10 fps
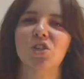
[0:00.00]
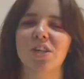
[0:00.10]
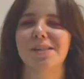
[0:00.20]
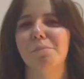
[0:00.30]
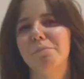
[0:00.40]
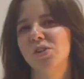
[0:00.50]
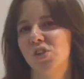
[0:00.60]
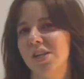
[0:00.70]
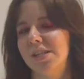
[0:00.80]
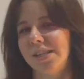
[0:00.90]
she's
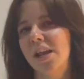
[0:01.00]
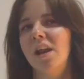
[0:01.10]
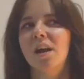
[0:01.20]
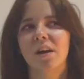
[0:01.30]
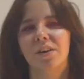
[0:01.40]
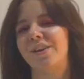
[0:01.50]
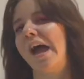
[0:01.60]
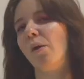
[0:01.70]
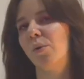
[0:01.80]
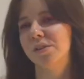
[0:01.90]
ambitious and her
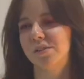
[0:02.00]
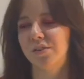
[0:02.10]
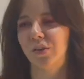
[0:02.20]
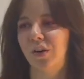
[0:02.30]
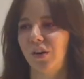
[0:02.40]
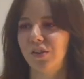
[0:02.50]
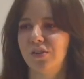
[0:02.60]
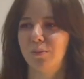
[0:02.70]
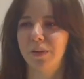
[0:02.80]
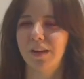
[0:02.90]
dad wants her, her
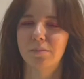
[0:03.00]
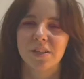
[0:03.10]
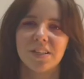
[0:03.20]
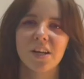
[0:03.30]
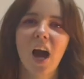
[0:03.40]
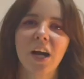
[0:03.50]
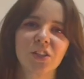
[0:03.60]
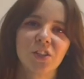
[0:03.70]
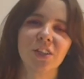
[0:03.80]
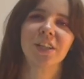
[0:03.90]
to become a
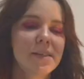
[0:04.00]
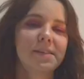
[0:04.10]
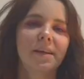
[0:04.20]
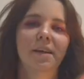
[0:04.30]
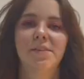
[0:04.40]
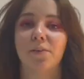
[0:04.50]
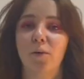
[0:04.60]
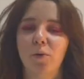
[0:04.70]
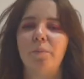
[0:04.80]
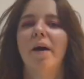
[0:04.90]
doctor. The scene is
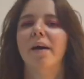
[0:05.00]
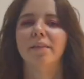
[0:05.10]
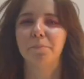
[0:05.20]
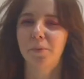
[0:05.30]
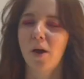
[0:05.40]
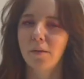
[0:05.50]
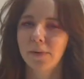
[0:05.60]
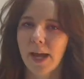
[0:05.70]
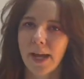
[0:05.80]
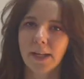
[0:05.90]
followed by the prom
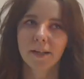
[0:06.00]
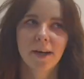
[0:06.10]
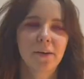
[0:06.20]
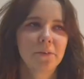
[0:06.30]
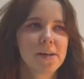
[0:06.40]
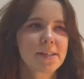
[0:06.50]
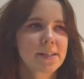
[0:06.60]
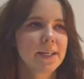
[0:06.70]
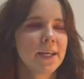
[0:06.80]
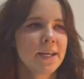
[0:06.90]
night,
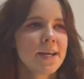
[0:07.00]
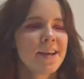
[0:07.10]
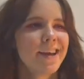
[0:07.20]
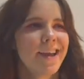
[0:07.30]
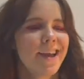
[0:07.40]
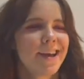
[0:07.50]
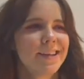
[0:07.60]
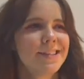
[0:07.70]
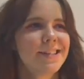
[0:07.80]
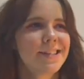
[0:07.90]
obviously, and